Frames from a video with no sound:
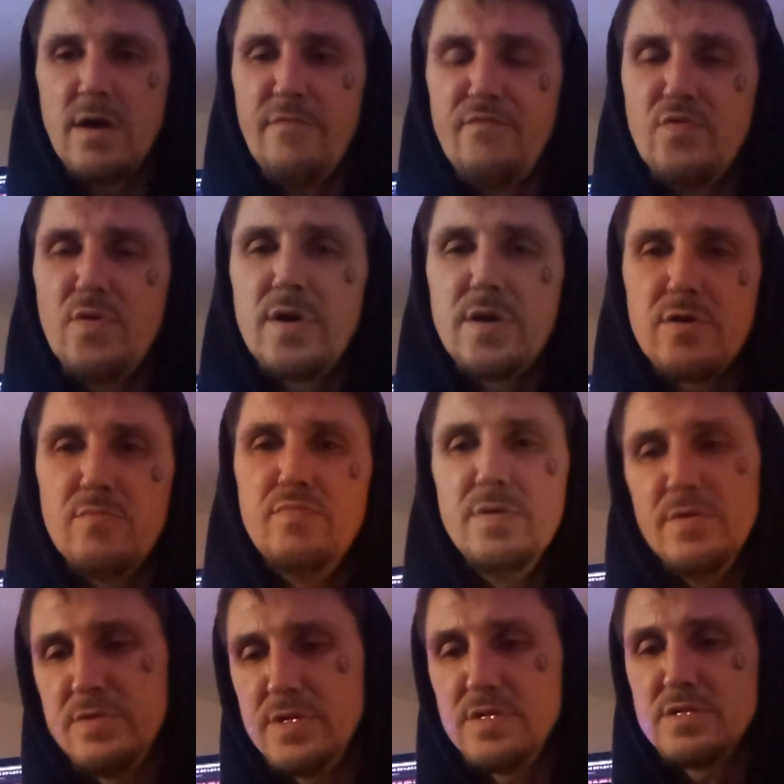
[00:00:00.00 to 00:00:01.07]
I feel like you're
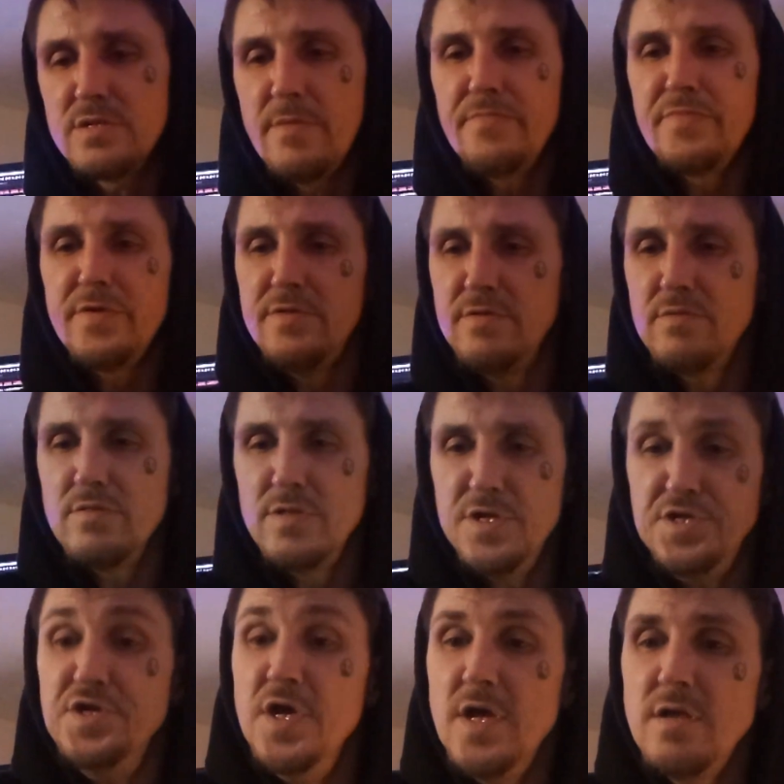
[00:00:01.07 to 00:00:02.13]
building something
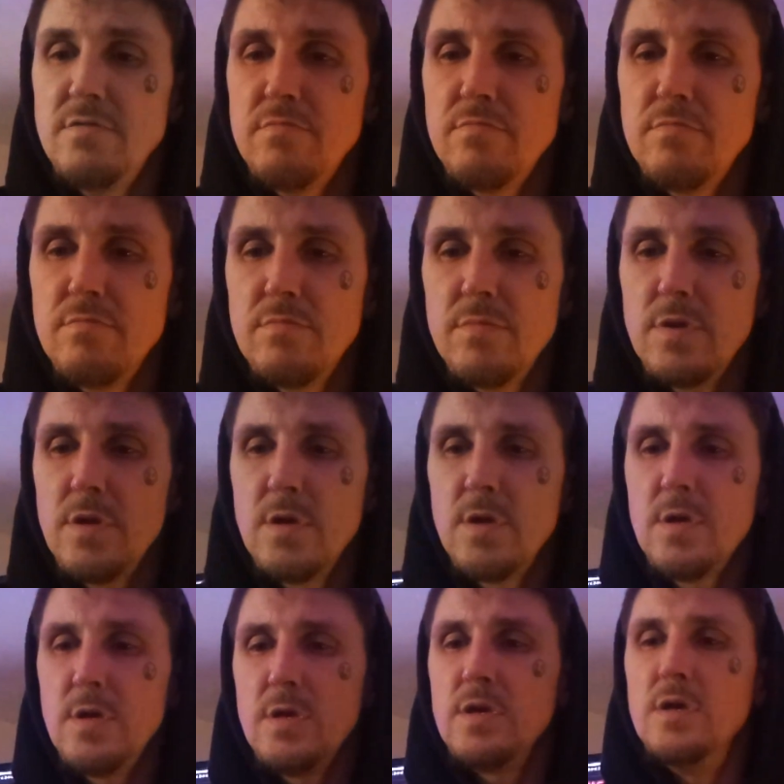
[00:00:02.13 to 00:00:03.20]
legit.
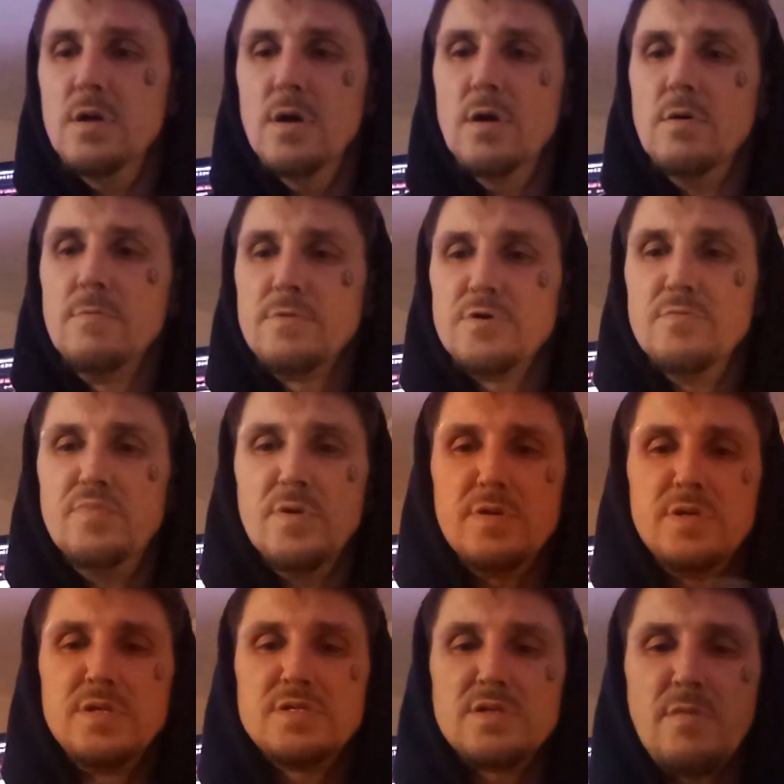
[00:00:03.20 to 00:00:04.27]
You're
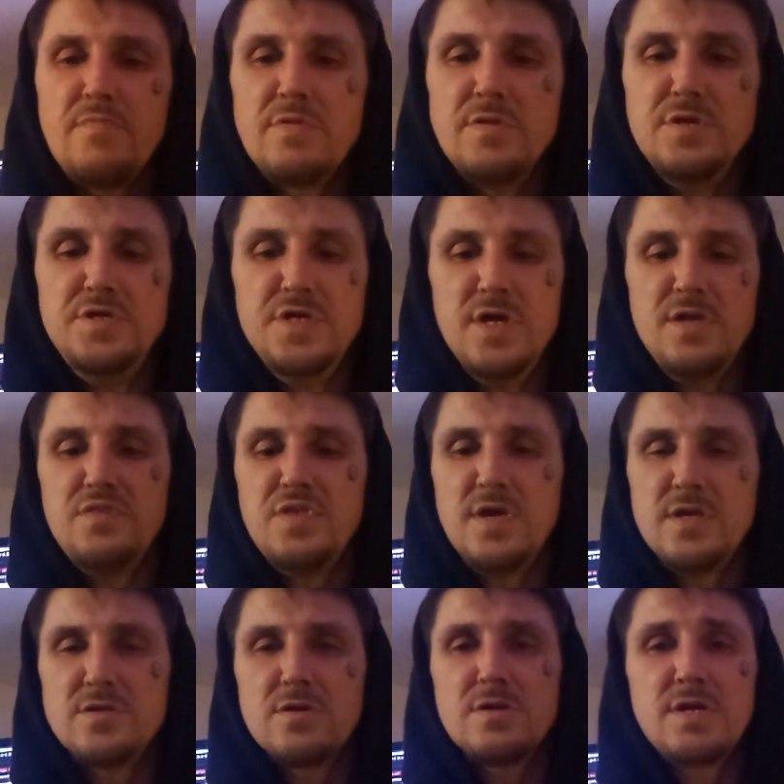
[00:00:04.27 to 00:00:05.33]
building something legit.
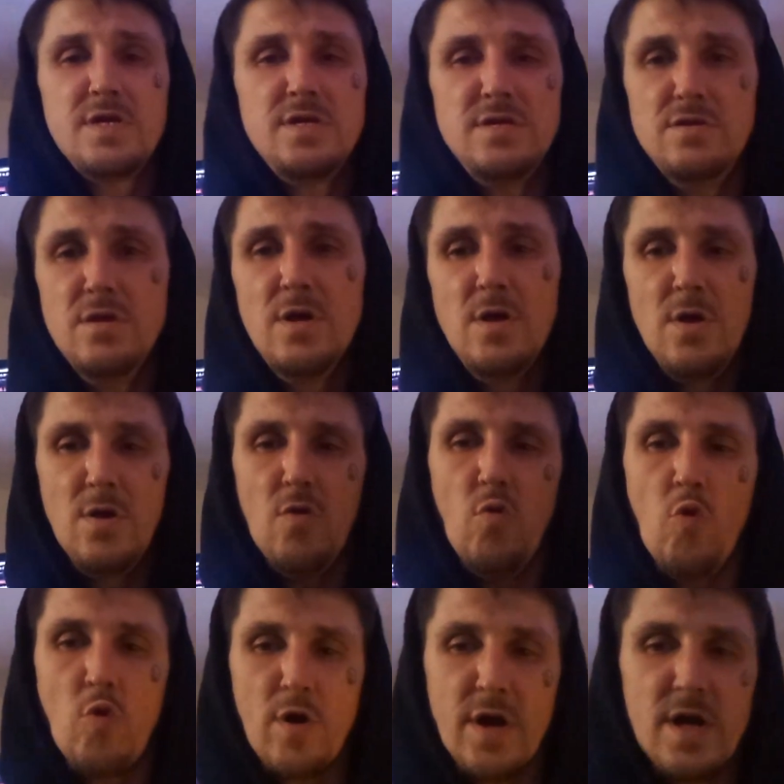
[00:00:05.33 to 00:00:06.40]
Things are getting
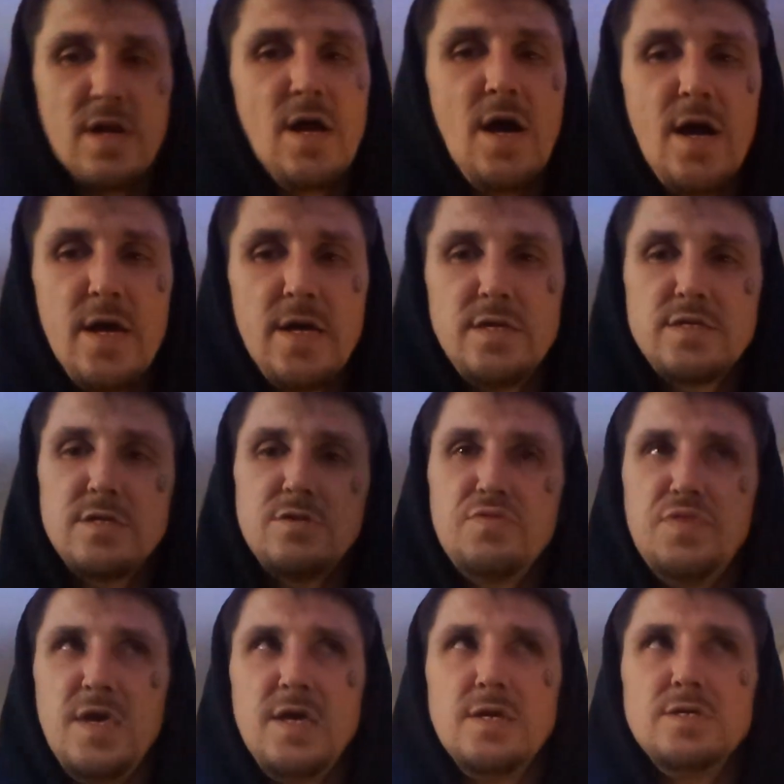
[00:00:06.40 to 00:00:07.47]
organized.
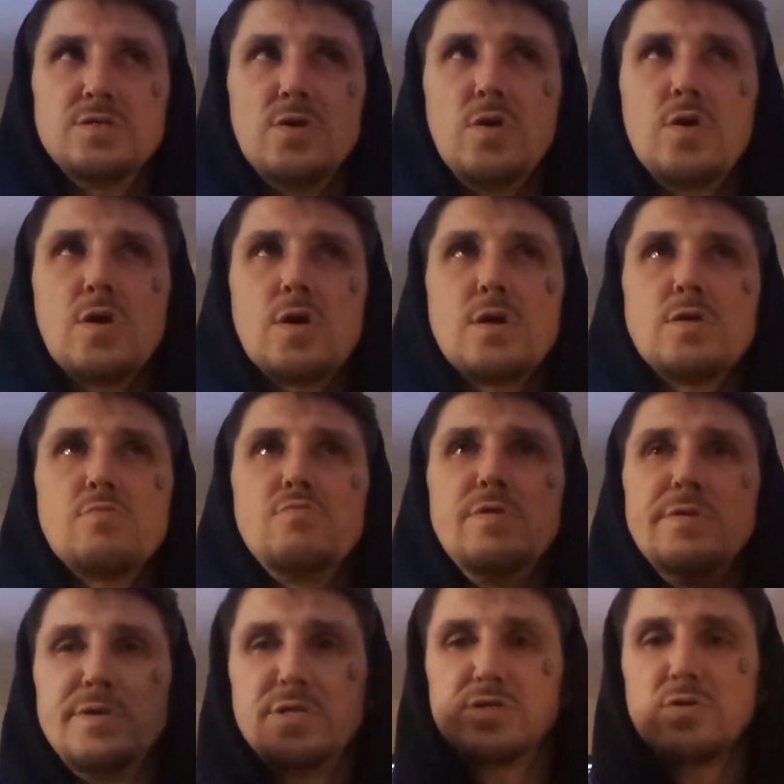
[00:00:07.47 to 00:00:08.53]
Things are
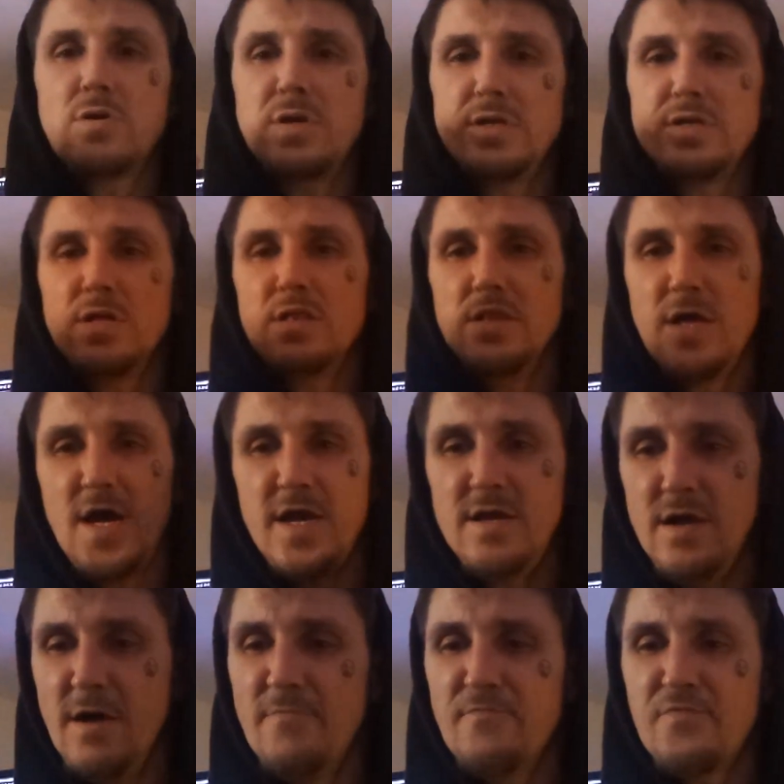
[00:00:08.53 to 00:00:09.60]
really starting to
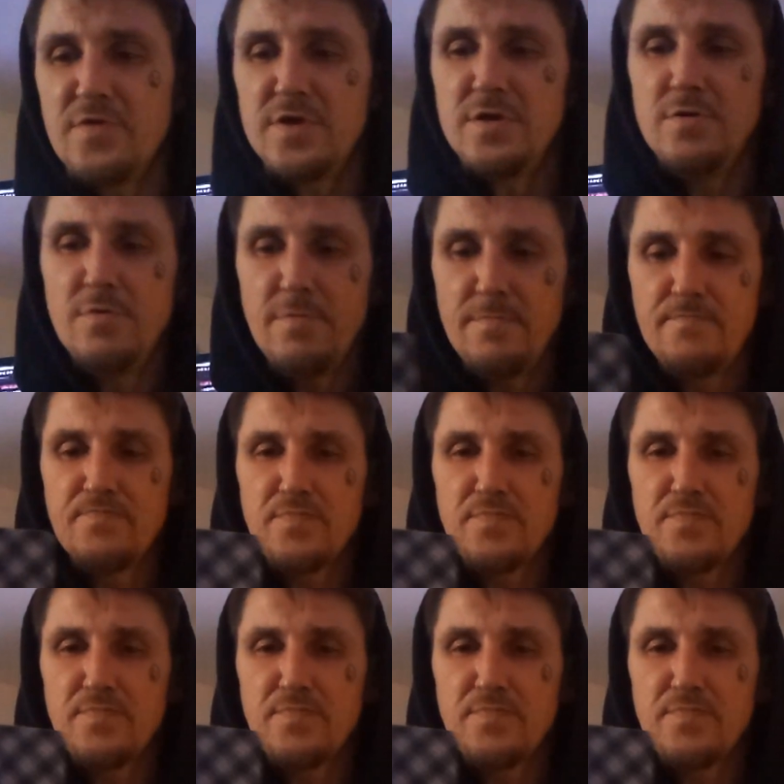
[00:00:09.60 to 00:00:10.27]
line up for you.